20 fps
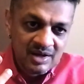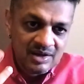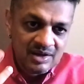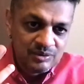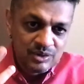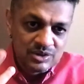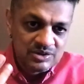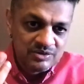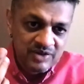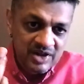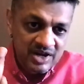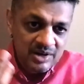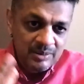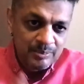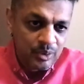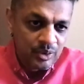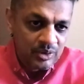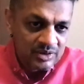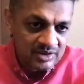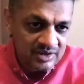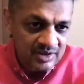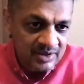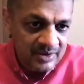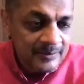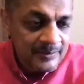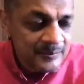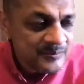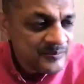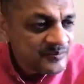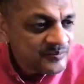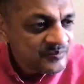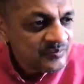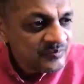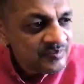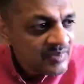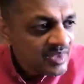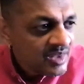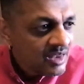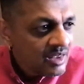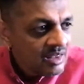It was a very important thing.
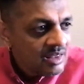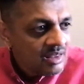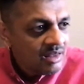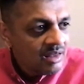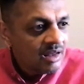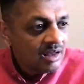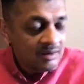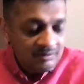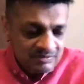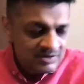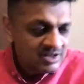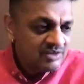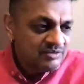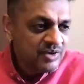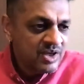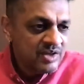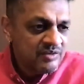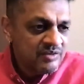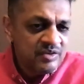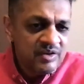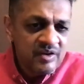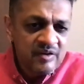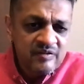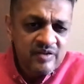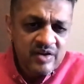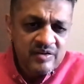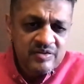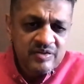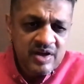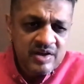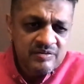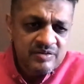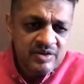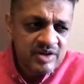When we